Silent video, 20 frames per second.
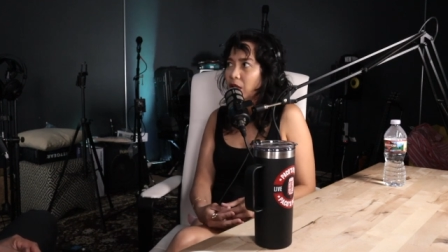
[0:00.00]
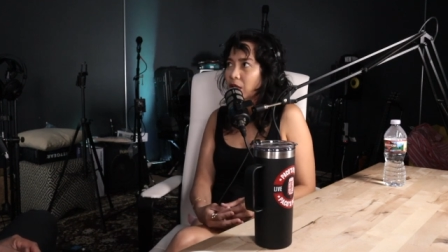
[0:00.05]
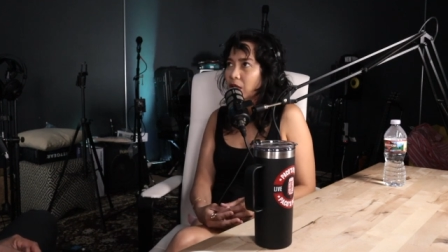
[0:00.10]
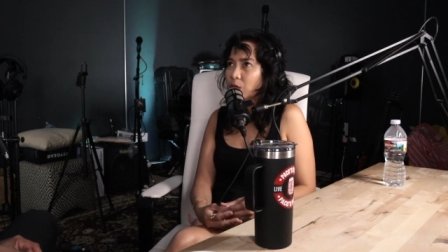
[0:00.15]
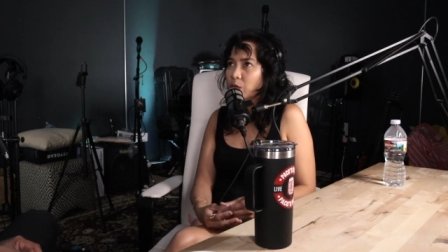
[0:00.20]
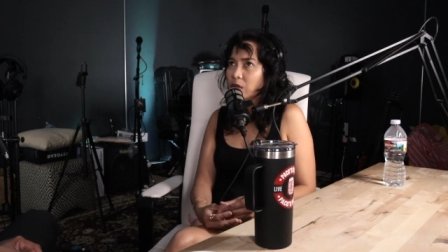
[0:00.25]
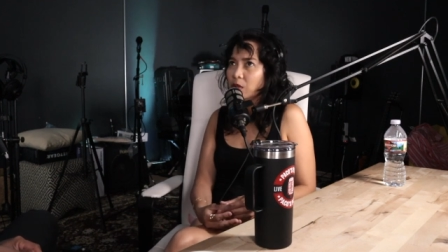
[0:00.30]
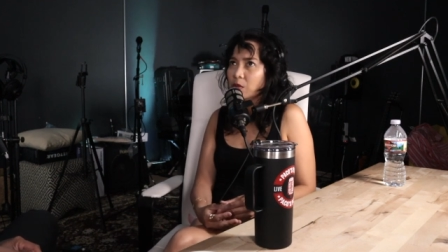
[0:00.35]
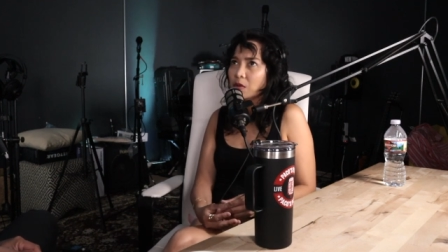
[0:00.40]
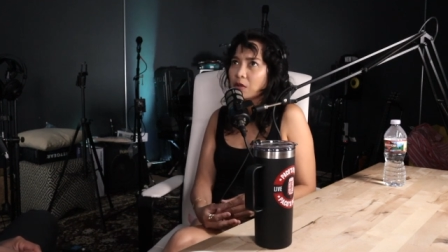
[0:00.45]
And
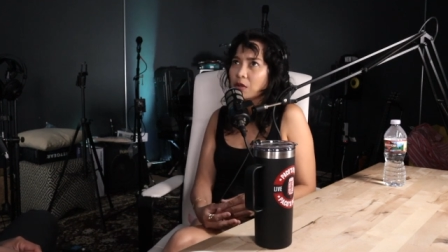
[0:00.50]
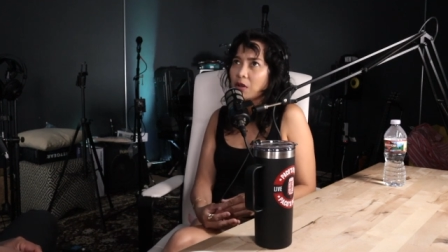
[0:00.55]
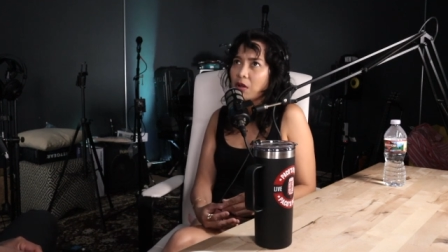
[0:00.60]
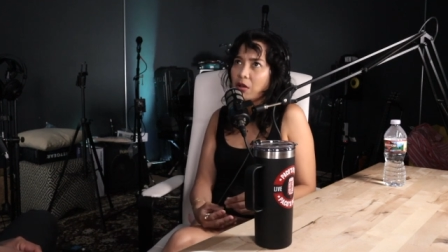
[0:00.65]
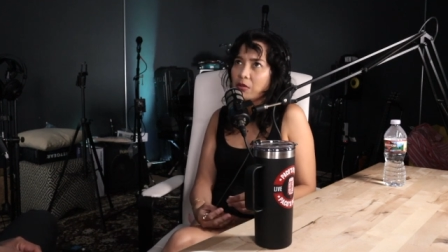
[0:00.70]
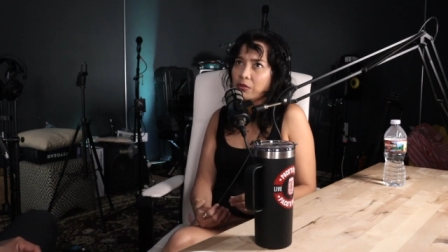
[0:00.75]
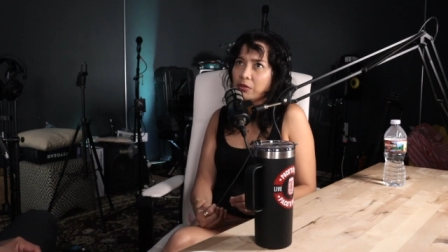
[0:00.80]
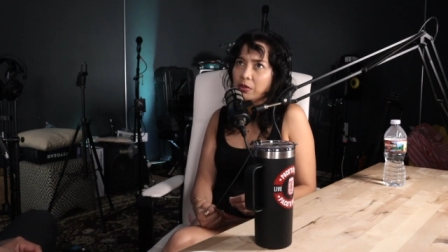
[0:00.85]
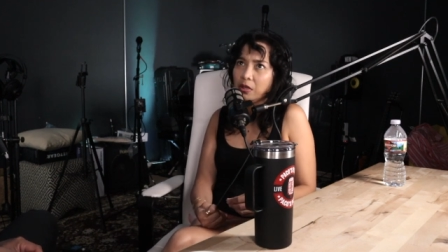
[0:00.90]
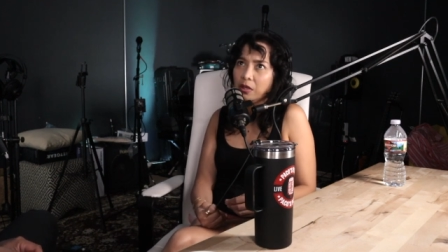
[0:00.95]
then we were
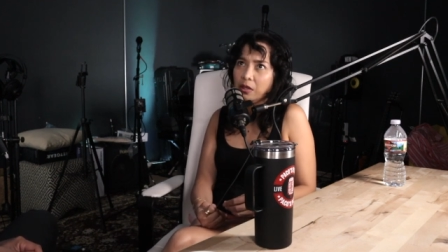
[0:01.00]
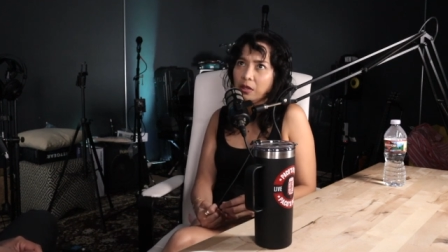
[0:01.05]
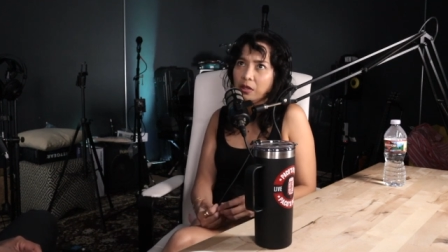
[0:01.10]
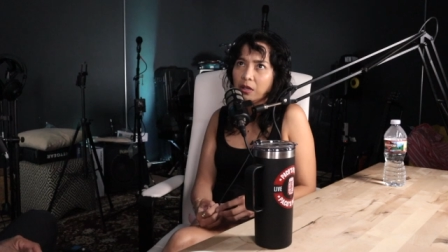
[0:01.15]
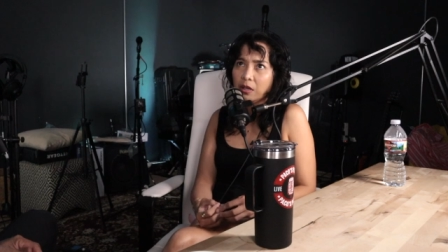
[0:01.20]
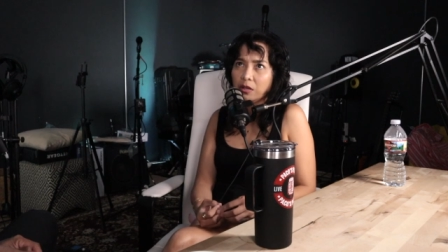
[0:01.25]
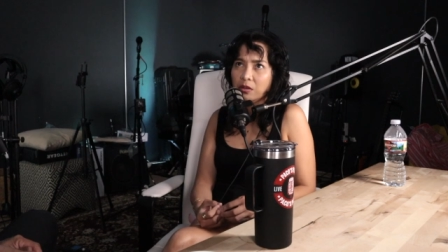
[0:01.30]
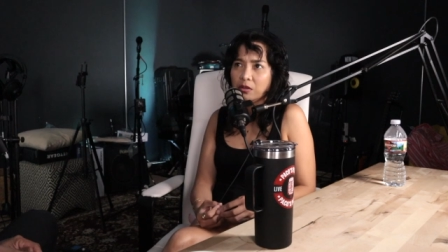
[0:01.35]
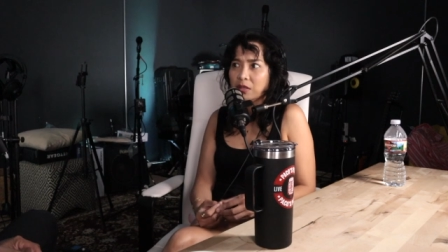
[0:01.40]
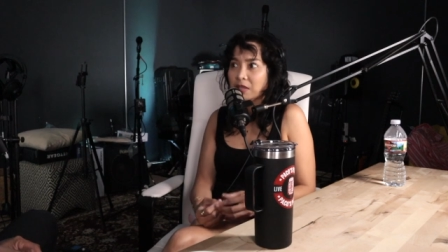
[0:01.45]
covering
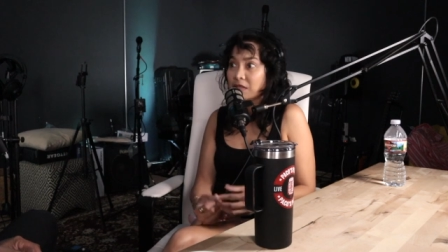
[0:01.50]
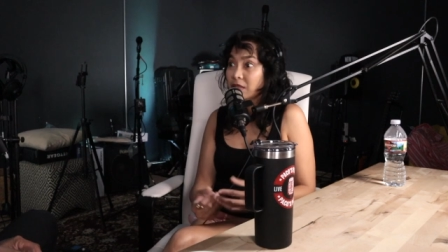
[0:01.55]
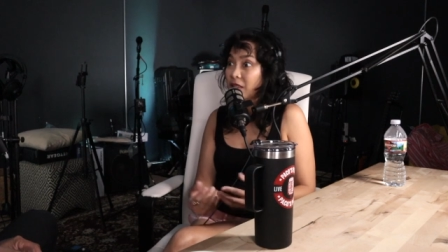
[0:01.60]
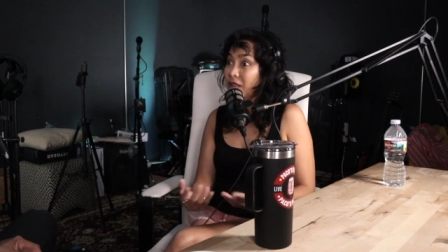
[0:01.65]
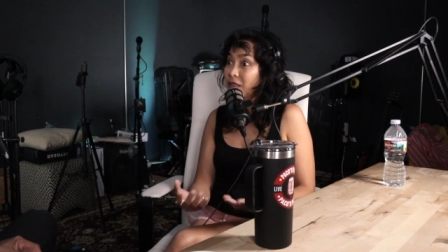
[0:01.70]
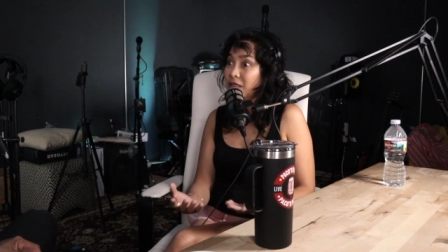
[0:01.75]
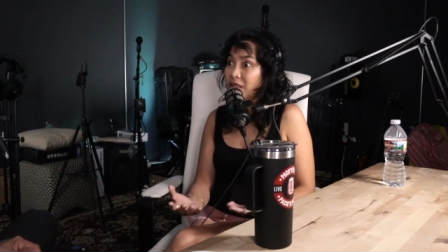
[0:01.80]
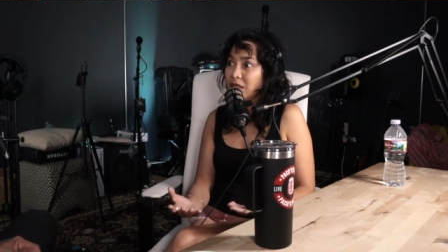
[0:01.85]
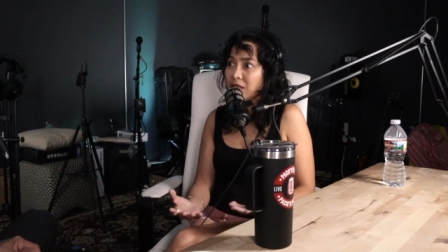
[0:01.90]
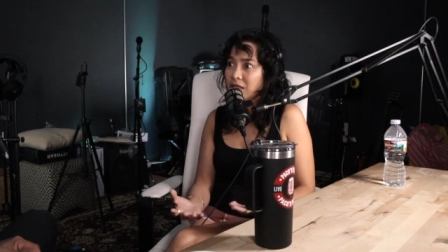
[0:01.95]
ano, the
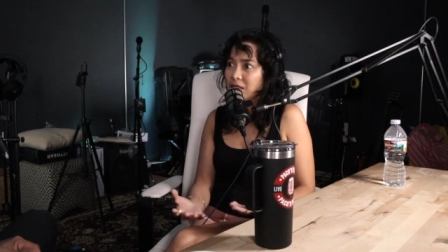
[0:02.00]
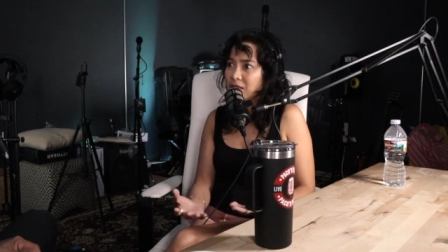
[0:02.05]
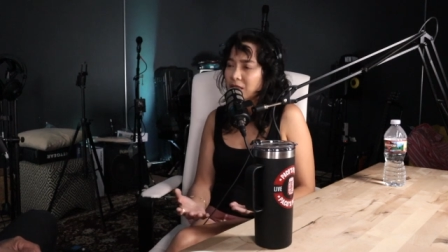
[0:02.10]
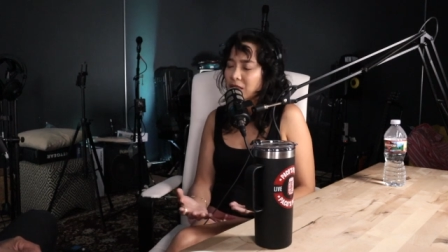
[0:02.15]
Sundays.